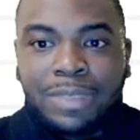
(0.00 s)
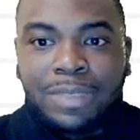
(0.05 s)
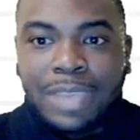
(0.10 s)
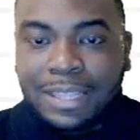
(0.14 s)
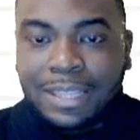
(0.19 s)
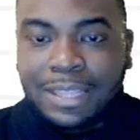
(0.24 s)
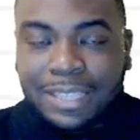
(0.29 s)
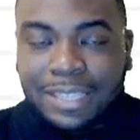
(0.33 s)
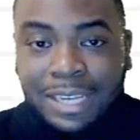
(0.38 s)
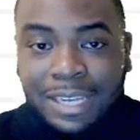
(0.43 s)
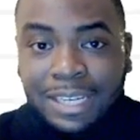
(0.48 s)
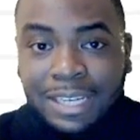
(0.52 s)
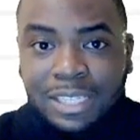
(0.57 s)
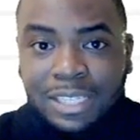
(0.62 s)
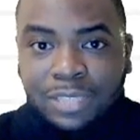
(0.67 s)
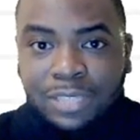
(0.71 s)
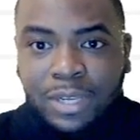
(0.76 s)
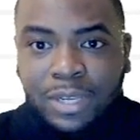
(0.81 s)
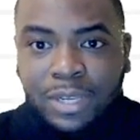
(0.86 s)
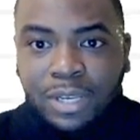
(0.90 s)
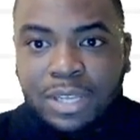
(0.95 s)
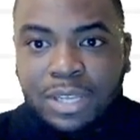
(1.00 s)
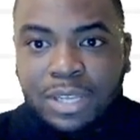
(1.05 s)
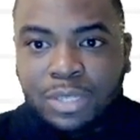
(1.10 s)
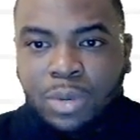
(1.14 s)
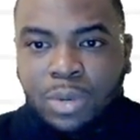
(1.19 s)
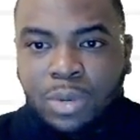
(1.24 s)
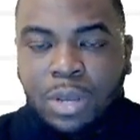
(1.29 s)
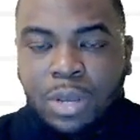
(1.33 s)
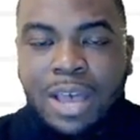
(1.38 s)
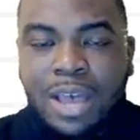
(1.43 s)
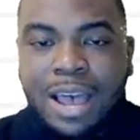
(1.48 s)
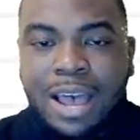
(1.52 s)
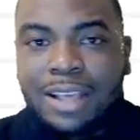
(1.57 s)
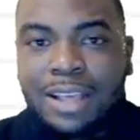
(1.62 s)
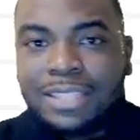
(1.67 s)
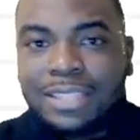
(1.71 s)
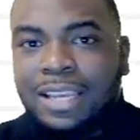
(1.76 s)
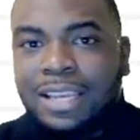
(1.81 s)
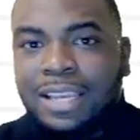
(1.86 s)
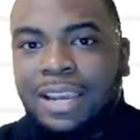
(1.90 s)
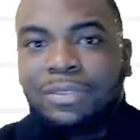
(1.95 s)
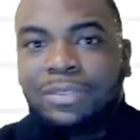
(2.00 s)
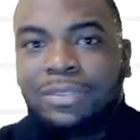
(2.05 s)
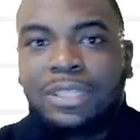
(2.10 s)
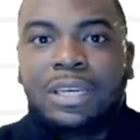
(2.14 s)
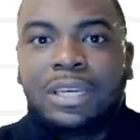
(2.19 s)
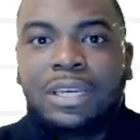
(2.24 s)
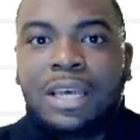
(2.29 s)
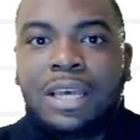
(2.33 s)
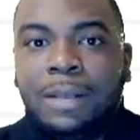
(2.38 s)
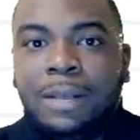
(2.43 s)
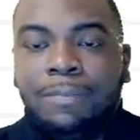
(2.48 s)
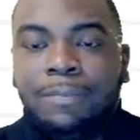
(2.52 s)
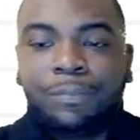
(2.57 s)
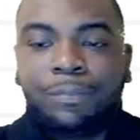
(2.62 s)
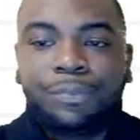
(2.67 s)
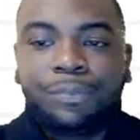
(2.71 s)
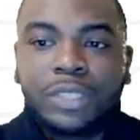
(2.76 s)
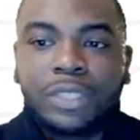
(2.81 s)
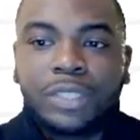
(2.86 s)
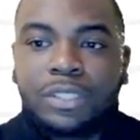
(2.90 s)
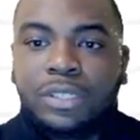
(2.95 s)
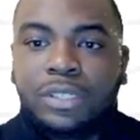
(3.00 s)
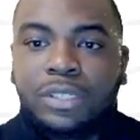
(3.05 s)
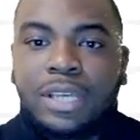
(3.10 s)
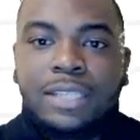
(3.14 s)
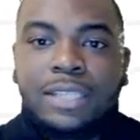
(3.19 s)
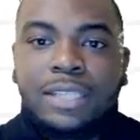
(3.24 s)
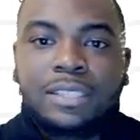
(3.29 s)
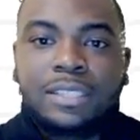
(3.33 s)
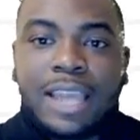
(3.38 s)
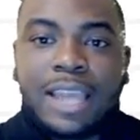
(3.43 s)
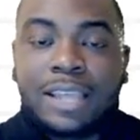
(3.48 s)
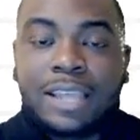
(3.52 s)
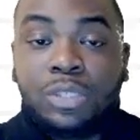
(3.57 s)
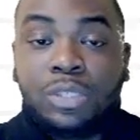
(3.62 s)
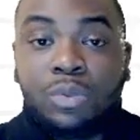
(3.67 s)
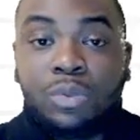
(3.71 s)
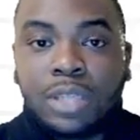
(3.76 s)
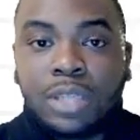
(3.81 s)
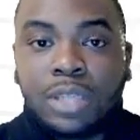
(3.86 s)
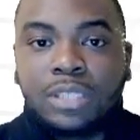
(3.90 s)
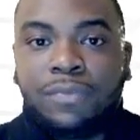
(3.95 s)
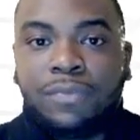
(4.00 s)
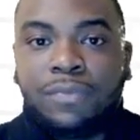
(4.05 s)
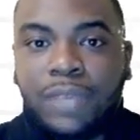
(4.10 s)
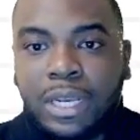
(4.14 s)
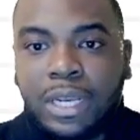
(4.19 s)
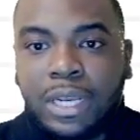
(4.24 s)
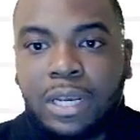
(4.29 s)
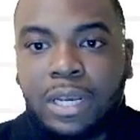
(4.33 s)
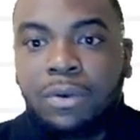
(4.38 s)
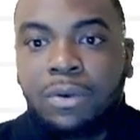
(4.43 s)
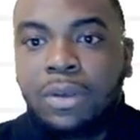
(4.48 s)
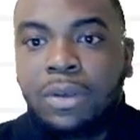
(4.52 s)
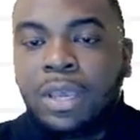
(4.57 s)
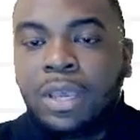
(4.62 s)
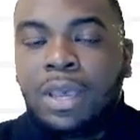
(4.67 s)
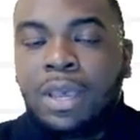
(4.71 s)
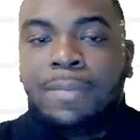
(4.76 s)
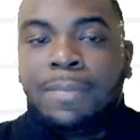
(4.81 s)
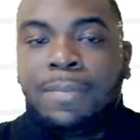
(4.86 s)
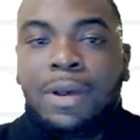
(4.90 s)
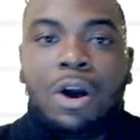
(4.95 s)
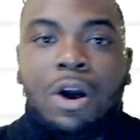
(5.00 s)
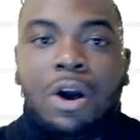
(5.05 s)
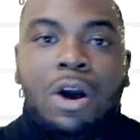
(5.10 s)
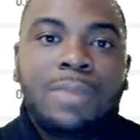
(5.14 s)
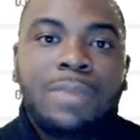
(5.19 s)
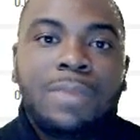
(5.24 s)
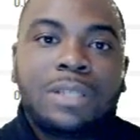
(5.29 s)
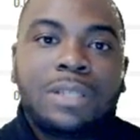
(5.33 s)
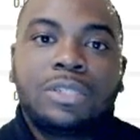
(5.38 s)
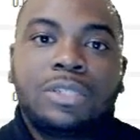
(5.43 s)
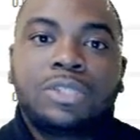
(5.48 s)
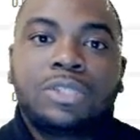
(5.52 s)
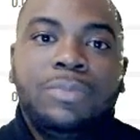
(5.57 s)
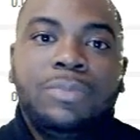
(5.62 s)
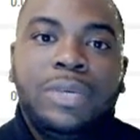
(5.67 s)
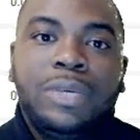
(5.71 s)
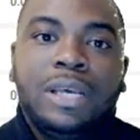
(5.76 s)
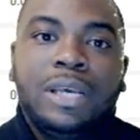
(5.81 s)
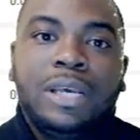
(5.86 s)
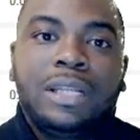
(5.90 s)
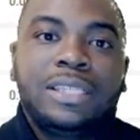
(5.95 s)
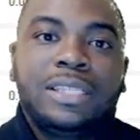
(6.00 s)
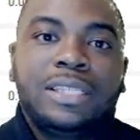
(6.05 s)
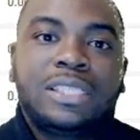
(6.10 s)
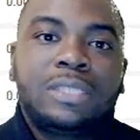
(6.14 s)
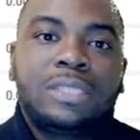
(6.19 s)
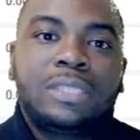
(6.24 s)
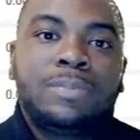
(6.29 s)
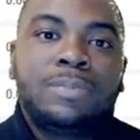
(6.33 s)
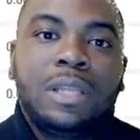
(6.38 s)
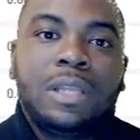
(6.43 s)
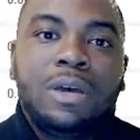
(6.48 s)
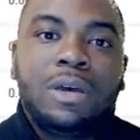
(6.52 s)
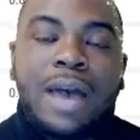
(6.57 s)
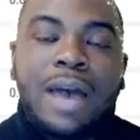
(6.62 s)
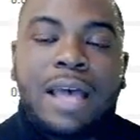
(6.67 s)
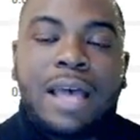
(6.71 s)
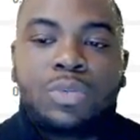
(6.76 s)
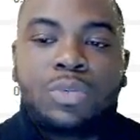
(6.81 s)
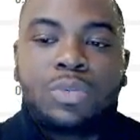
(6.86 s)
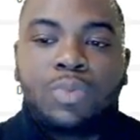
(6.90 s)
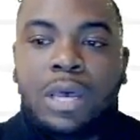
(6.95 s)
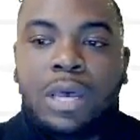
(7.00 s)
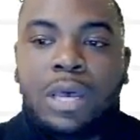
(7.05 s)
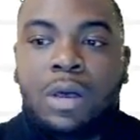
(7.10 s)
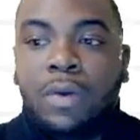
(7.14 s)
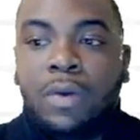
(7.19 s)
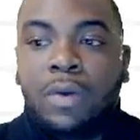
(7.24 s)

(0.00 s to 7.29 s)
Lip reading: at the end of this video as well, how I set everything up, so you guys can actually watch the video. But all my social media links is below as well.